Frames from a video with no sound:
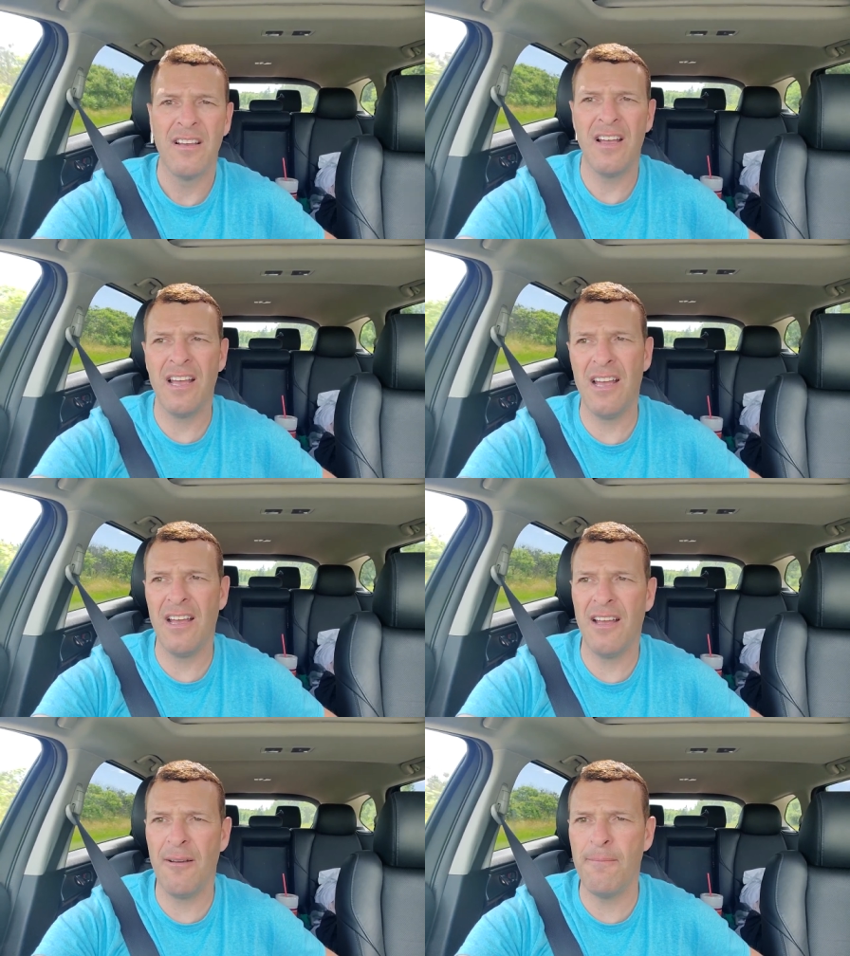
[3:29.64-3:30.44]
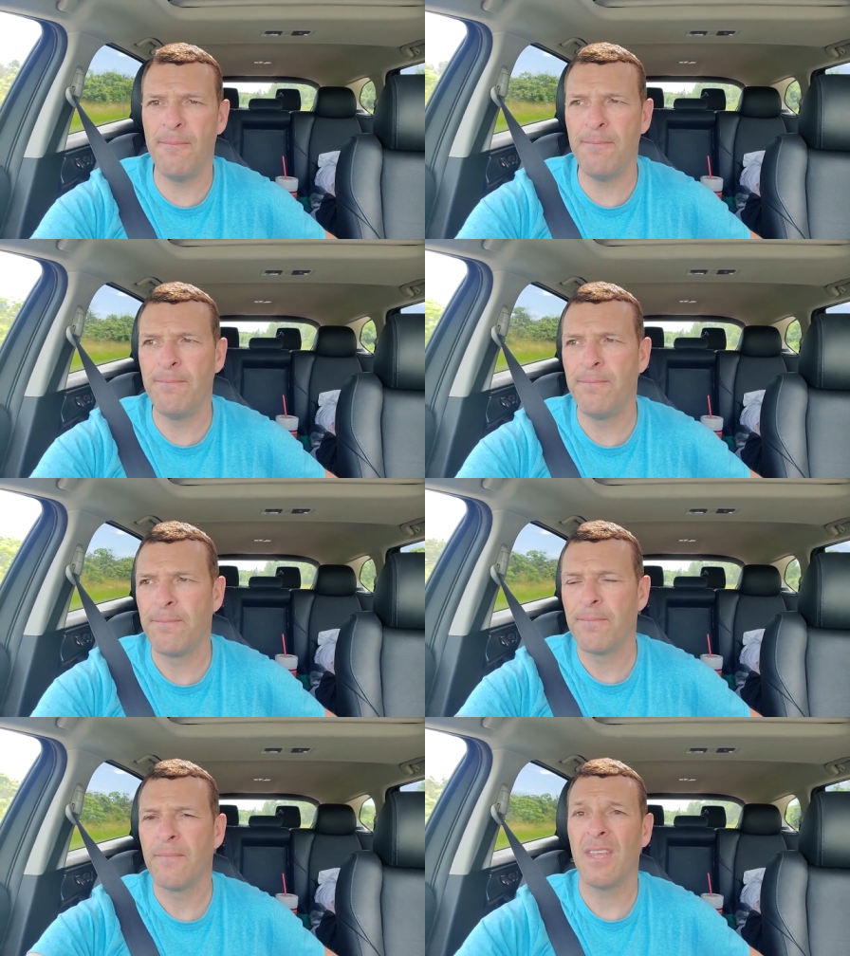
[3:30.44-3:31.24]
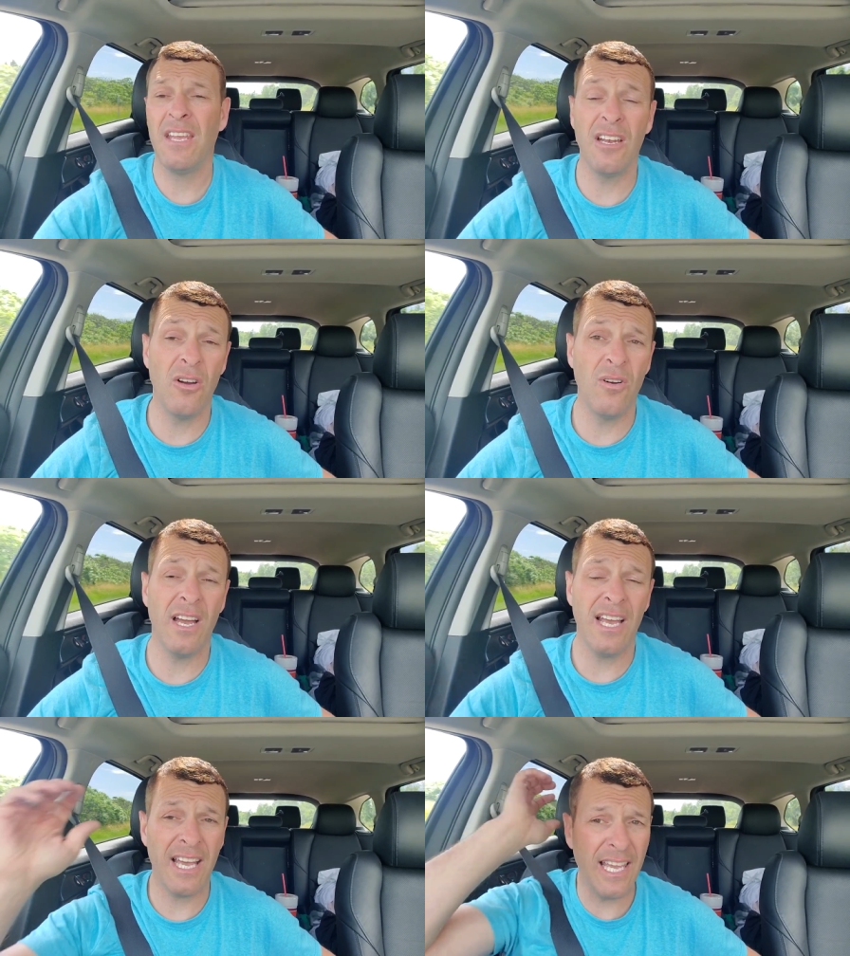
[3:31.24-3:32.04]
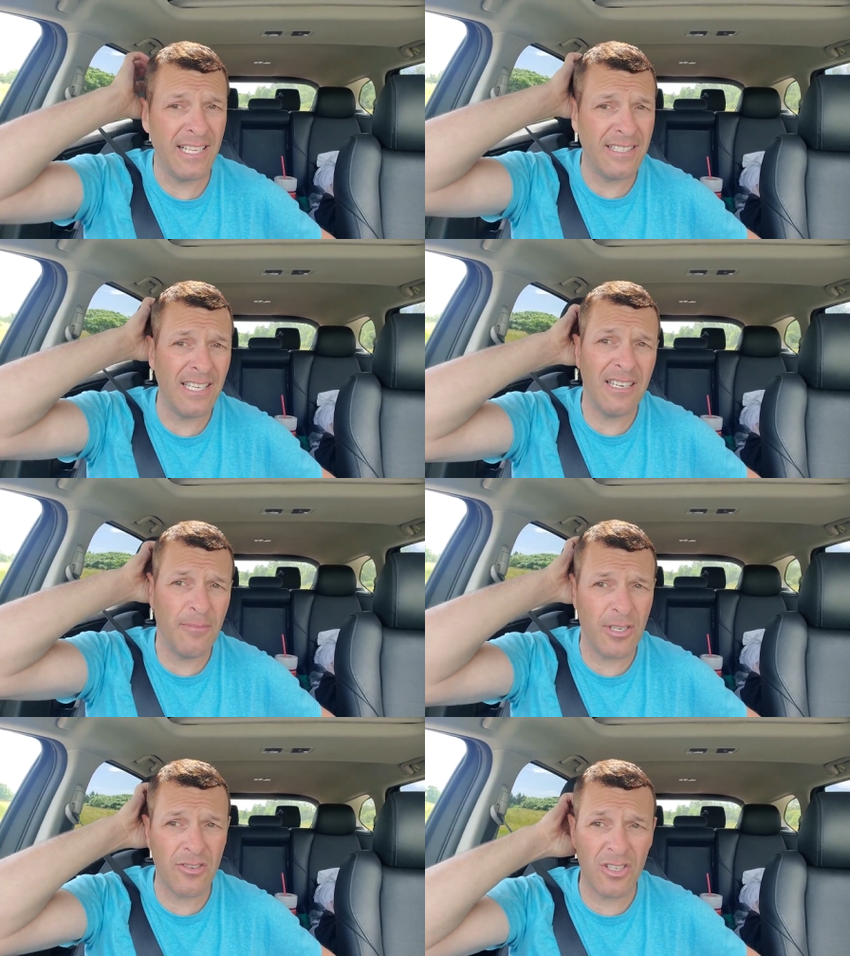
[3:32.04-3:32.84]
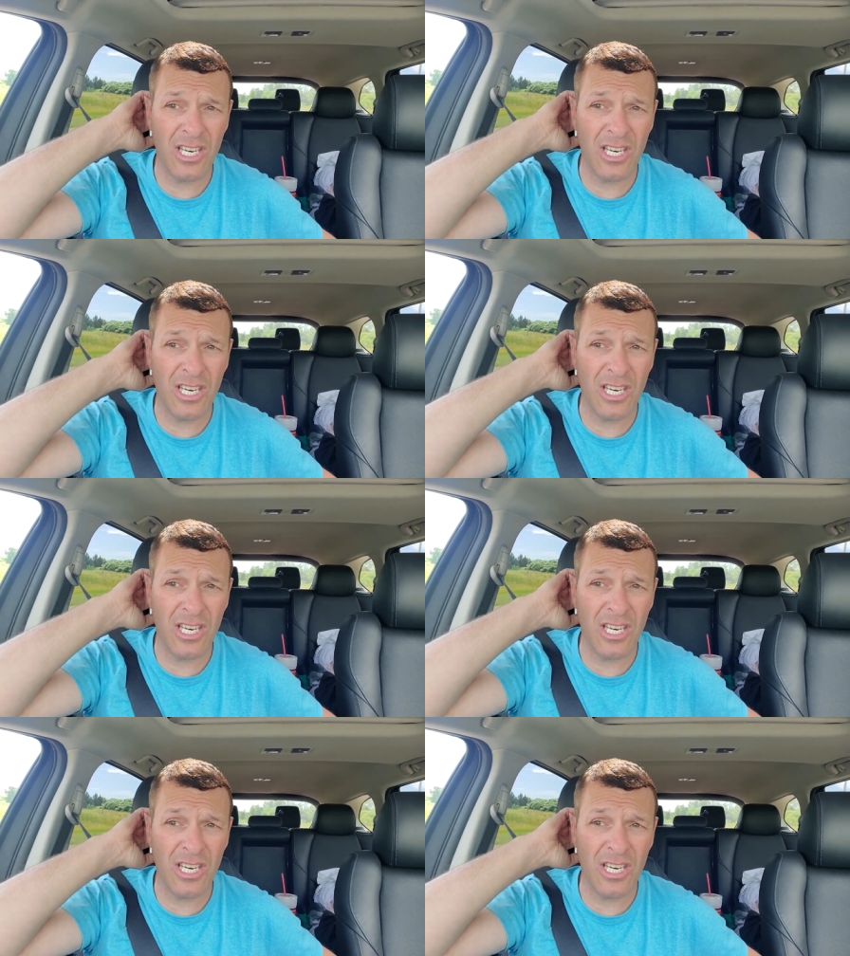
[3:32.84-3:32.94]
Um, you know, I had said to Mr.